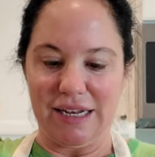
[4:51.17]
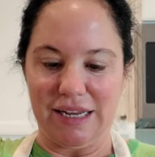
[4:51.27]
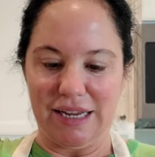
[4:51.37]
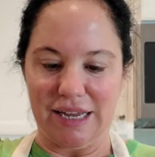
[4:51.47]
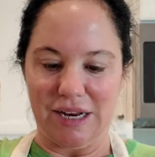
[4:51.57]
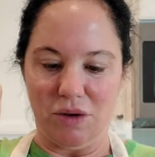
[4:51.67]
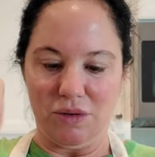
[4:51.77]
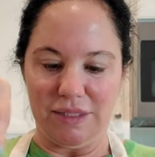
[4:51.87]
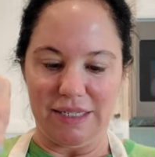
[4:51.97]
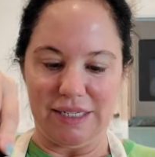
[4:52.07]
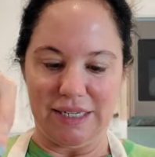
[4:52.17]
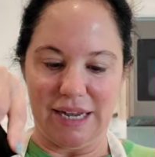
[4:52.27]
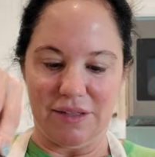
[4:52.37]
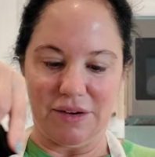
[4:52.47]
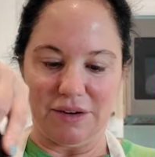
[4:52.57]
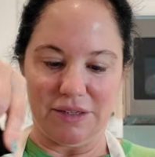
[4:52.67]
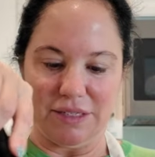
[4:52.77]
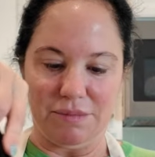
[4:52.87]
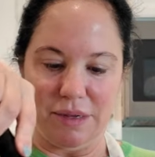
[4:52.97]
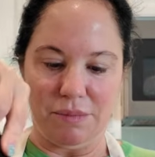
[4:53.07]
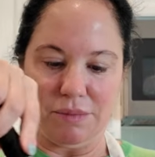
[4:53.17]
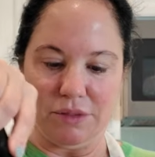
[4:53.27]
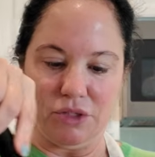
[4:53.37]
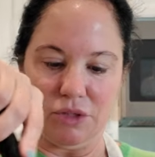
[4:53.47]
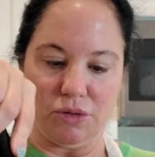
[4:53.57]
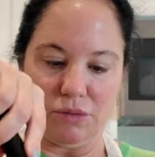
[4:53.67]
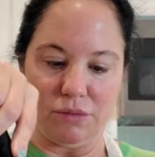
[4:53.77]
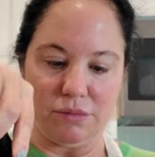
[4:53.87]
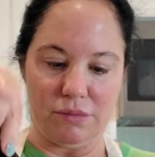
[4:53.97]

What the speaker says: It kind of holds it together. Some people don't